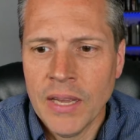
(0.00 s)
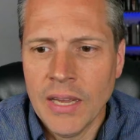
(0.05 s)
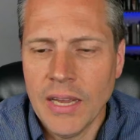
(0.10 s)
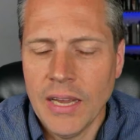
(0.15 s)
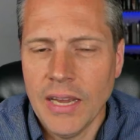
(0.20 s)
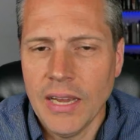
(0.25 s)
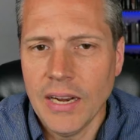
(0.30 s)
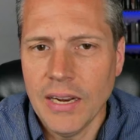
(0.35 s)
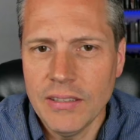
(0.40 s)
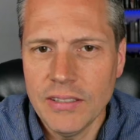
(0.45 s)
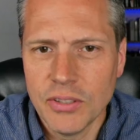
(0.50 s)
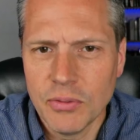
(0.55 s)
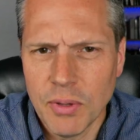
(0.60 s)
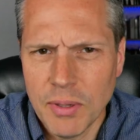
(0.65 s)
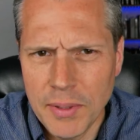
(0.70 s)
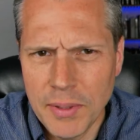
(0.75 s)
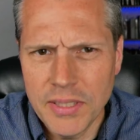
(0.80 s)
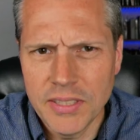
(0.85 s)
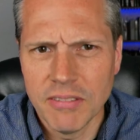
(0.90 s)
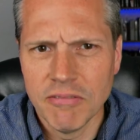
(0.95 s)
And I just
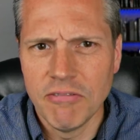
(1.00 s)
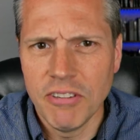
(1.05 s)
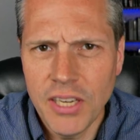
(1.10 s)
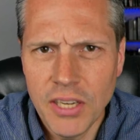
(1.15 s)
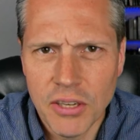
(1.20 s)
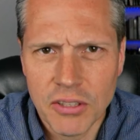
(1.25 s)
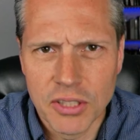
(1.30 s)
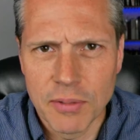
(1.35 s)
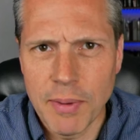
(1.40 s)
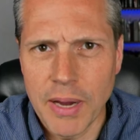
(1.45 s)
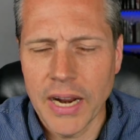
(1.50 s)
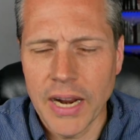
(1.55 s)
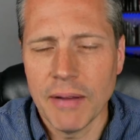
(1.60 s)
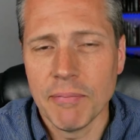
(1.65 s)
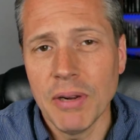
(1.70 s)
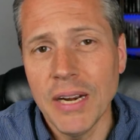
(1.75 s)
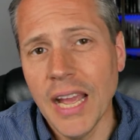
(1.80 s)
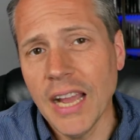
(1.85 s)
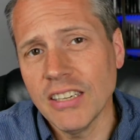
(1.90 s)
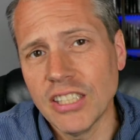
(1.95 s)
want to make some videos about it.
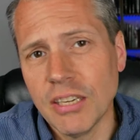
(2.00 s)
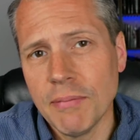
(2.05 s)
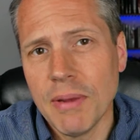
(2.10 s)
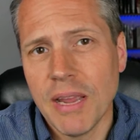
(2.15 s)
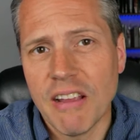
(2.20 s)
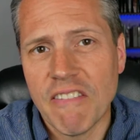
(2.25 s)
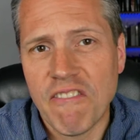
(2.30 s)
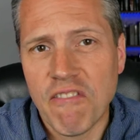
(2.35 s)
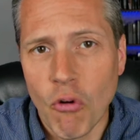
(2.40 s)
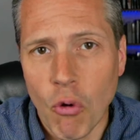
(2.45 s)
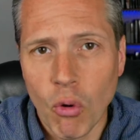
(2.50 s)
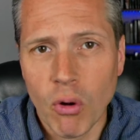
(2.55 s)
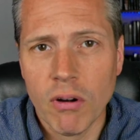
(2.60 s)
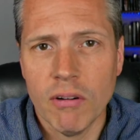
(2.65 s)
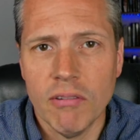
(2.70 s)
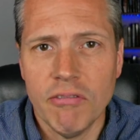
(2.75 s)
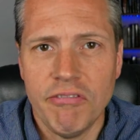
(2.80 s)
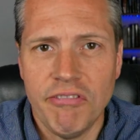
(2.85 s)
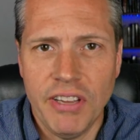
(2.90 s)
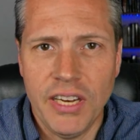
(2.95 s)
I'm going to actually make
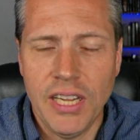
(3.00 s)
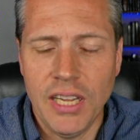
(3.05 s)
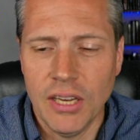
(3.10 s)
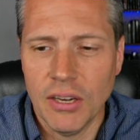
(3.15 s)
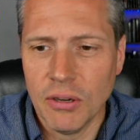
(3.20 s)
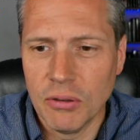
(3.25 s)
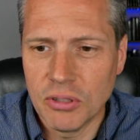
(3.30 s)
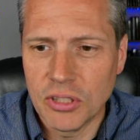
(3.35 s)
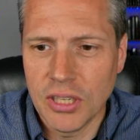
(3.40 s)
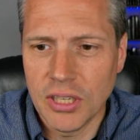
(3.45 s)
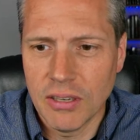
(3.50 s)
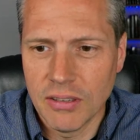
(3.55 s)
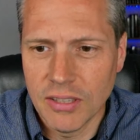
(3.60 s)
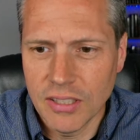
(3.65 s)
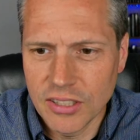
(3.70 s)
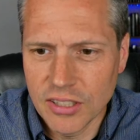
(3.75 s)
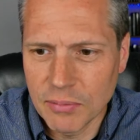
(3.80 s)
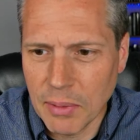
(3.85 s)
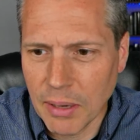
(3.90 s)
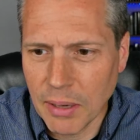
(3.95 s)
4 videos here.
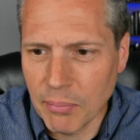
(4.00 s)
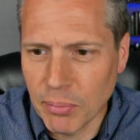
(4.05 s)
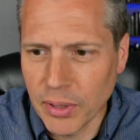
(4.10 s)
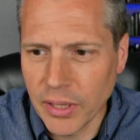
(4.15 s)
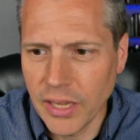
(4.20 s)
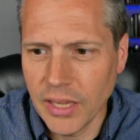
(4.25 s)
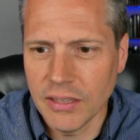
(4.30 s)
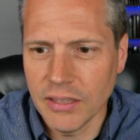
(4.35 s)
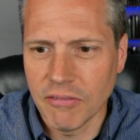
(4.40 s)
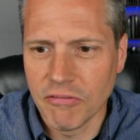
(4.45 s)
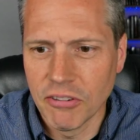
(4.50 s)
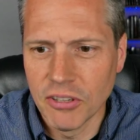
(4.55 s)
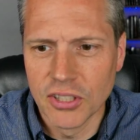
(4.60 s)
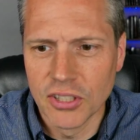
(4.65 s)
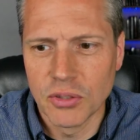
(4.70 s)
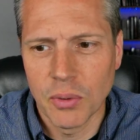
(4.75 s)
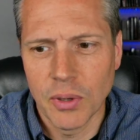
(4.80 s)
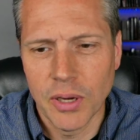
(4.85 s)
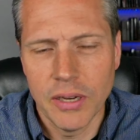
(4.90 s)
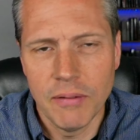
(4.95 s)
This is my plan. The
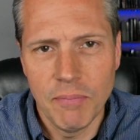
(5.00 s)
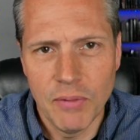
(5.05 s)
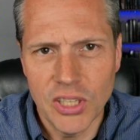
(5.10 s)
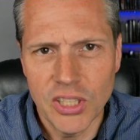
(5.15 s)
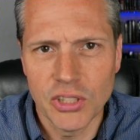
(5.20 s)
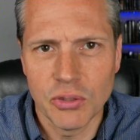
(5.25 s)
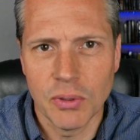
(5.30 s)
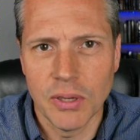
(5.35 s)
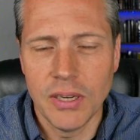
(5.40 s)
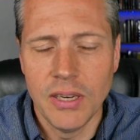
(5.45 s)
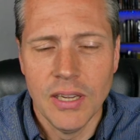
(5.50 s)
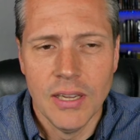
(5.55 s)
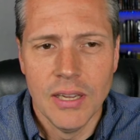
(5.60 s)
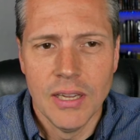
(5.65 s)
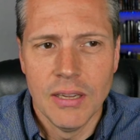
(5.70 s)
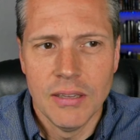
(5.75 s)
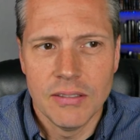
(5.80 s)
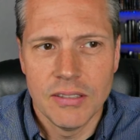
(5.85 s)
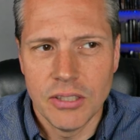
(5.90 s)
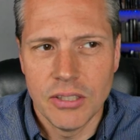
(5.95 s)
first one, this one,
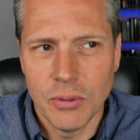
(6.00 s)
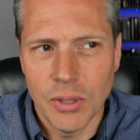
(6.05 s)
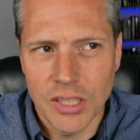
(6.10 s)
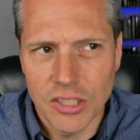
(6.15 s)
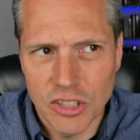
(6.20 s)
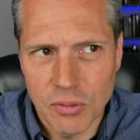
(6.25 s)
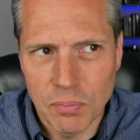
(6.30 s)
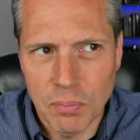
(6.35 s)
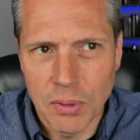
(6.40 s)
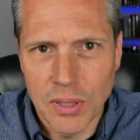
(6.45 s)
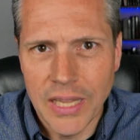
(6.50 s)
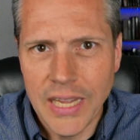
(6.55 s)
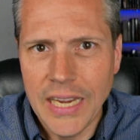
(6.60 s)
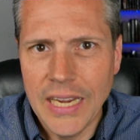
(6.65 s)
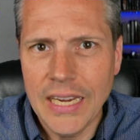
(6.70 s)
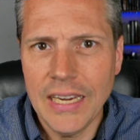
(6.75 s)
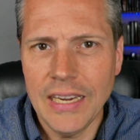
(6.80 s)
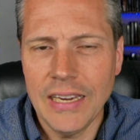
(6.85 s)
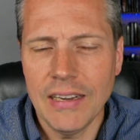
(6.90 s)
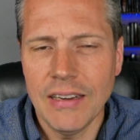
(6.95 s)
to
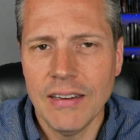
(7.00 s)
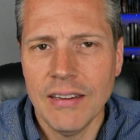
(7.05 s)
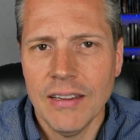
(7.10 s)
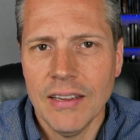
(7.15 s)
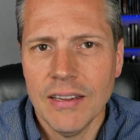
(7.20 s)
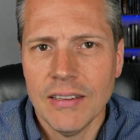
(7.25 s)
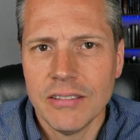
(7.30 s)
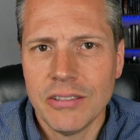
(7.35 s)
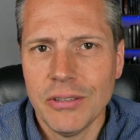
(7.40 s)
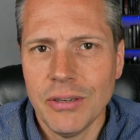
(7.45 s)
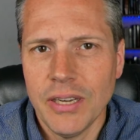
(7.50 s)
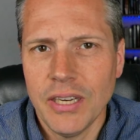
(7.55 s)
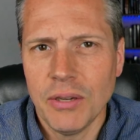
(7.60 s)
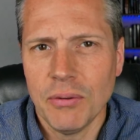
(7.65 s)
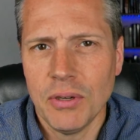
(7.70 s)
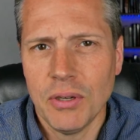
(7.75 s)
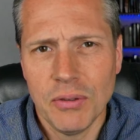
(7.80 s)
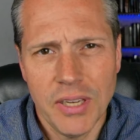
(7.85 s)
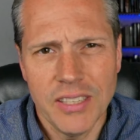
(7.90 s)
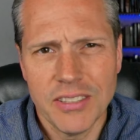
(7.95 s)
explain to
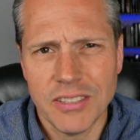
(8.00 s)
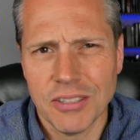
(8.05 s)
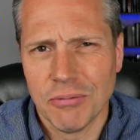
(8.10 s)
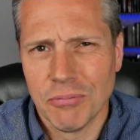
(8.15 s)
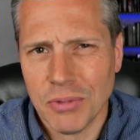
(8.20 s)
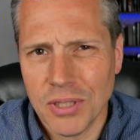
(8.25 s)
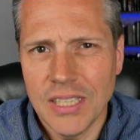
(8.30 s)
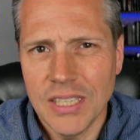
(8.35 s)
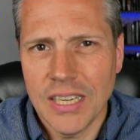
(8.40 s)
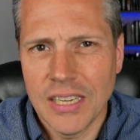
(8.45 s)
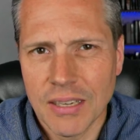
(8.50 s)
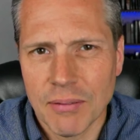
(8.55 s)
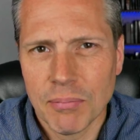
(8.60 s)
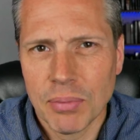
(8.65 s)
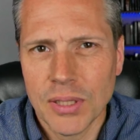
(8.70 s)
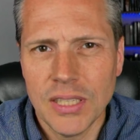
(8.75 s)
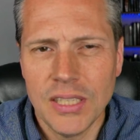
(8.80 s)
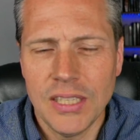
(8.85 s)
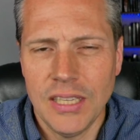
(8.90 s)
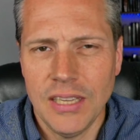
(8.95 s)
anyone who doesn't really
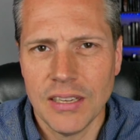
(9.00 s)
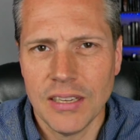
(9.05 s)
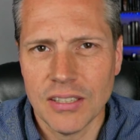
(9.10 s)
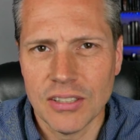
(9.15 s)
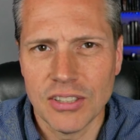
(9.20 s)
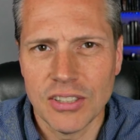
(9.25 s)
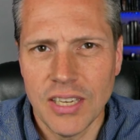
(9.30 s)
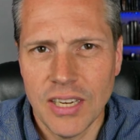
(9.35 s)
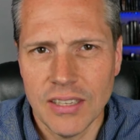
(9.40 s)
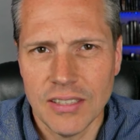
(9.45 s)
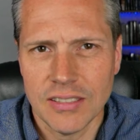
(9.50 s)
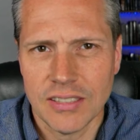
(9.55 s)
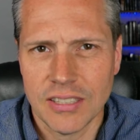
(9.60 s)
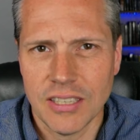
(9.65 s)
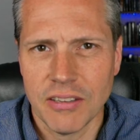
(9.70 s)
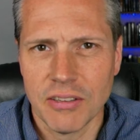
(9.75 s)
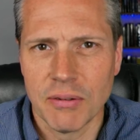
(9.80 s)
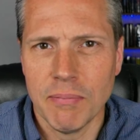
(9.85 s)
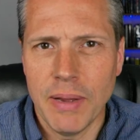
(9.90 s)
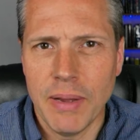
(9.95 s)
completely understand the
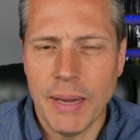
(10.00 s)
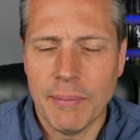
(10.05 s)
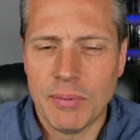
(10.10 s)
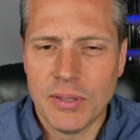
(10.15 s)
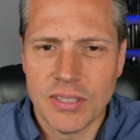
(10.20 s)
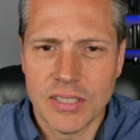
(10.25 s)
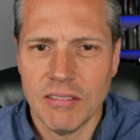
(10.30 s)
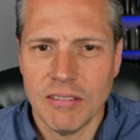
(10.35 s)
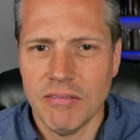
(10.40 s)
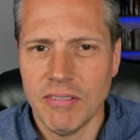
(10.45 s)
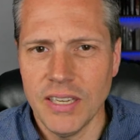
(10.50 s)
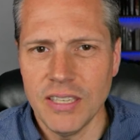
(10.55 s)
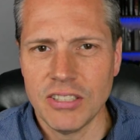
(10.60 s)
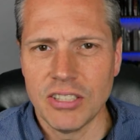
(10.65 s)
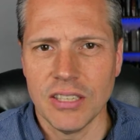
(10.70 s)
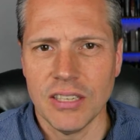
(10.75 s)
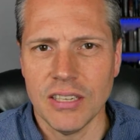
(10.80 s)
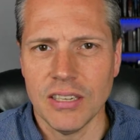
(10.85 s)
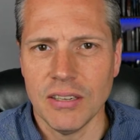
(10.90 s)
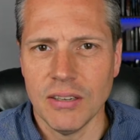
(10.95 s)
Southern Baptist
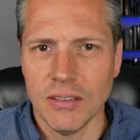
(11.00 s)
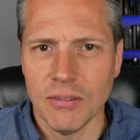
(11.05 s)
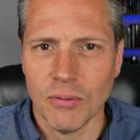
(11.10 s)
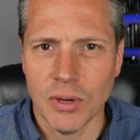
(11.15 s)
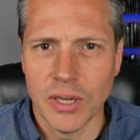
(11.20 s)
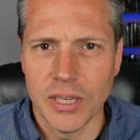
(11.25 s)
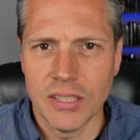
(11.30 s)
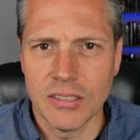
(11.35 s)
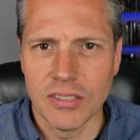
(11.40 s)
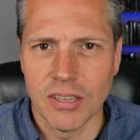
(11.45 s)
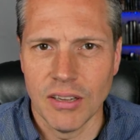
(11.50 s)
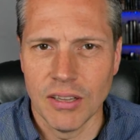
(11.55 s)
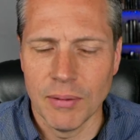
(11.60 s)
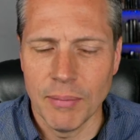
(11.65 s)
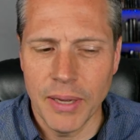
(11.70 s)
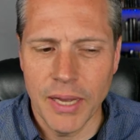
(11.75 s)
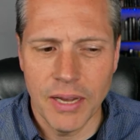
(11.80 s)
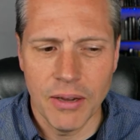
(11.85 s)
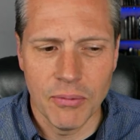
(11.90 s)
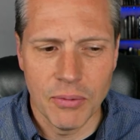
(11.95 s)
Convention and what it's all
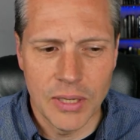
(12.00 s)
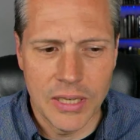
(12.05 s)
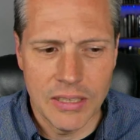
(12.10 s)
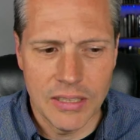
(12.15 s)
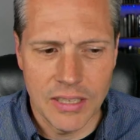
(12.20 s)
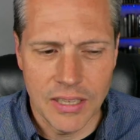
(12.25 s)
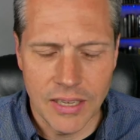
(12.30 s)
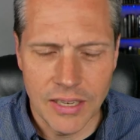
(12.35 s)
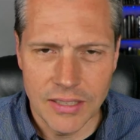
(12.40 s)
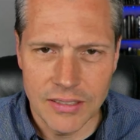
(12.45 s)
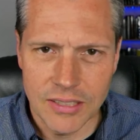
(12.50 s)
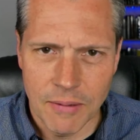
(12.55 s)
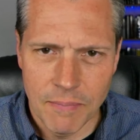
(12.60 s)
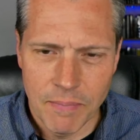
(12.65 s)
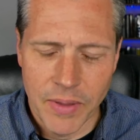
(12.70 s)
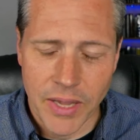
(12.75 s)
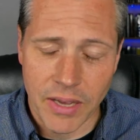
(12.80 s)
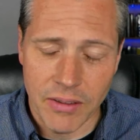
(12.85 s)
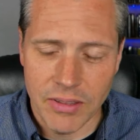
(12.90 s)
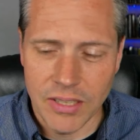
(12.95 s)
about, what it does,
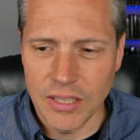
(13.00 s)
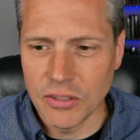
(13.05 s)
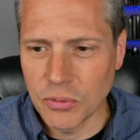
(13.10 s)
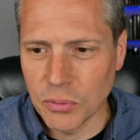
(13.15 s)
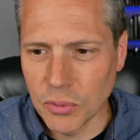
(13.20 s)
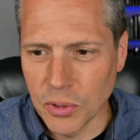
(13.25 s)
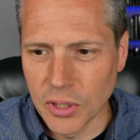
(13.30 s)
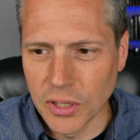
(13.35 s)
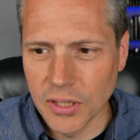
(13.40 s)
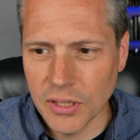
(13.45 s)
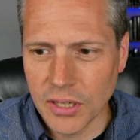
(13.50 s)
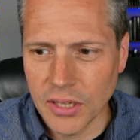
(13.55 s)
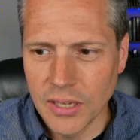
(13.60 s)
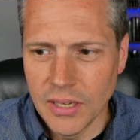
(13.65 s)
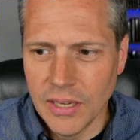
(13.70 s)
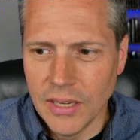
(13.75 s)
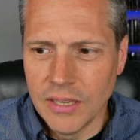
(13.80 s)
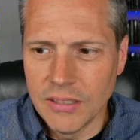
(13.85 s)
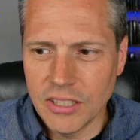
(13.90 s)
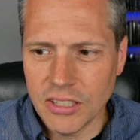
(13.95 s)
how things work,
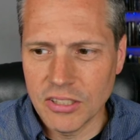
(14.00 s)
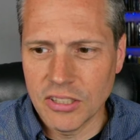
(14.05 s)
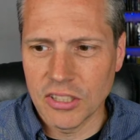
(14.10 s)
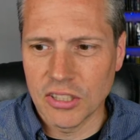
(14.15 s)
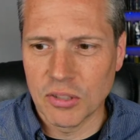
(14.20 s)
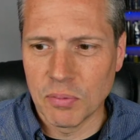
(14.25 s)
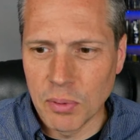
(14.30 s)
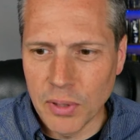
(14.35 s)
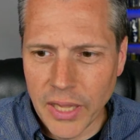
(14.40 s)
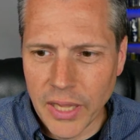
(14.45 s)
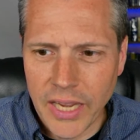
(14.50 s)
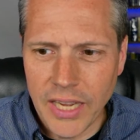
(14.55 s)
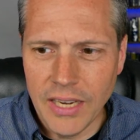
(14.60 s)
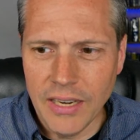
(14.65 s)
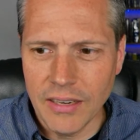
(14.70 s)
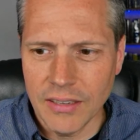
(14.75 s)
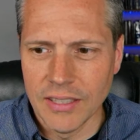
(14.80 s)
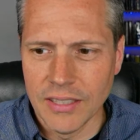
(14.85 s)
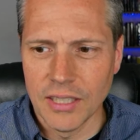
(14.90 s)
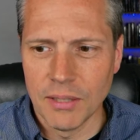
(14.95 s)
just explain
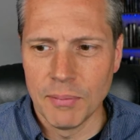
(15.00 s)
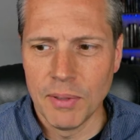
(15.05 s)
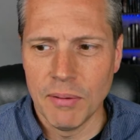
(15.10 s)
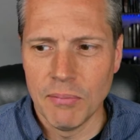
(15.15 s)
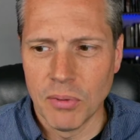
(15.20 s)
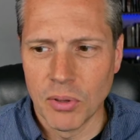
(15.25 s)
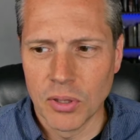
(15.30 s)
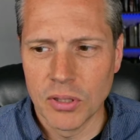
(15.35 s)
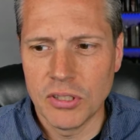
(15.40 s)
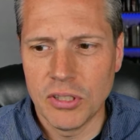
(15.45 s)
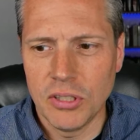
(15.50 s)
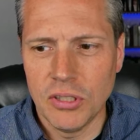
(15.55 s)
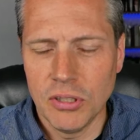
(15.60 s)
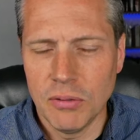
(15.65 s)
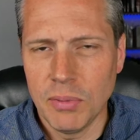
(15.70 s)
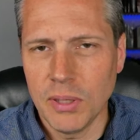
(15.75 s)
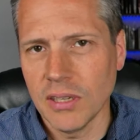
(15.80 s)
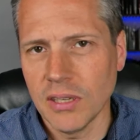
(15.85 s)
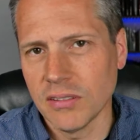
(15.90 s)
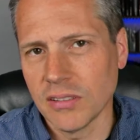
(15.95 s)
it a little bit more to you
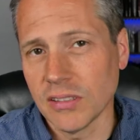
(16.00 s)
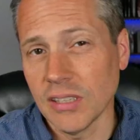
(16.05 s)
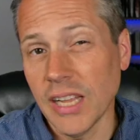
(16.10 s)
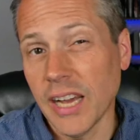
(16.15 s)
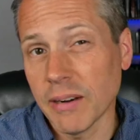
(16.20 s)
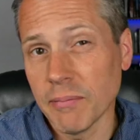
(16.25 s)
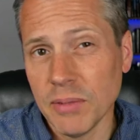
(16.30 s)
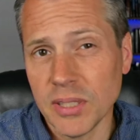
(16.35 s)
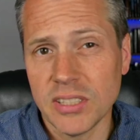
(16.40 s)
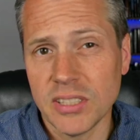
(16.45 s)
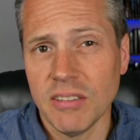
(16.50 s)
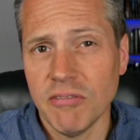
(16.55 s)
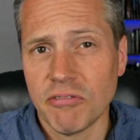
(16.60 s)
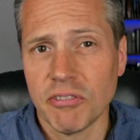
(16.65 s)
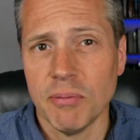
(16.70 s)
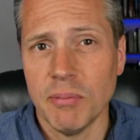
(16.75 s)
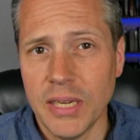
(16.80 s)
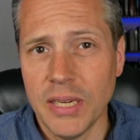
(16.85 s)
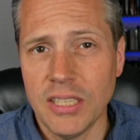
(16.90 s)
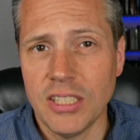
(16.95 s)
because there's a lot of
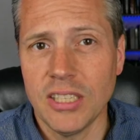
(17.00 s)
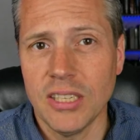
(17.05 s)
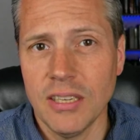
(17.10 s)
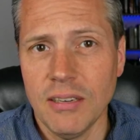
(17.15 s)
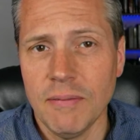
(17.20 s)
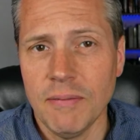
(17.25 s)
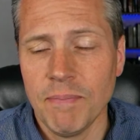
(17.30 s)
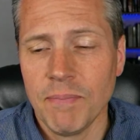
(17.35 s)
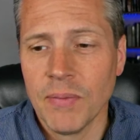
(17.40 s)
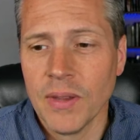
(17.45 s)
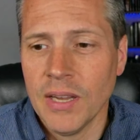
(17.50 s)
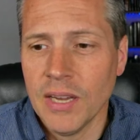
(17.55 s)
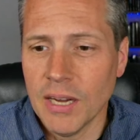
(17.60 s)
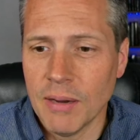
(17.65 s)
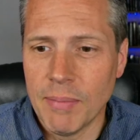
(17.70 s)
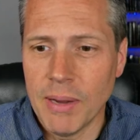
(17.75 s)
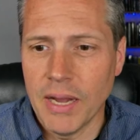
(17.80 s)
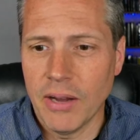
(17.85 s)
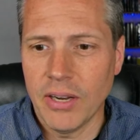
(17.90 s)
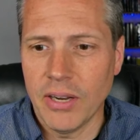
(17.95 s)
misinformation
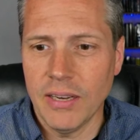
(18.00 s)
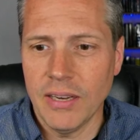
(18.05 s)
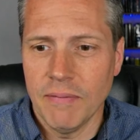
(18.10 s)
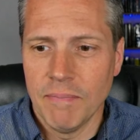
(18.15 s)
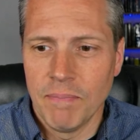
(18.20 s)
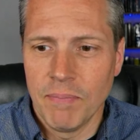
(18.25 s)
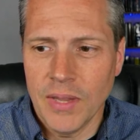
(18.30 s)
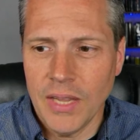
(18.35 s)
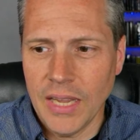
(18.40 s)
about it.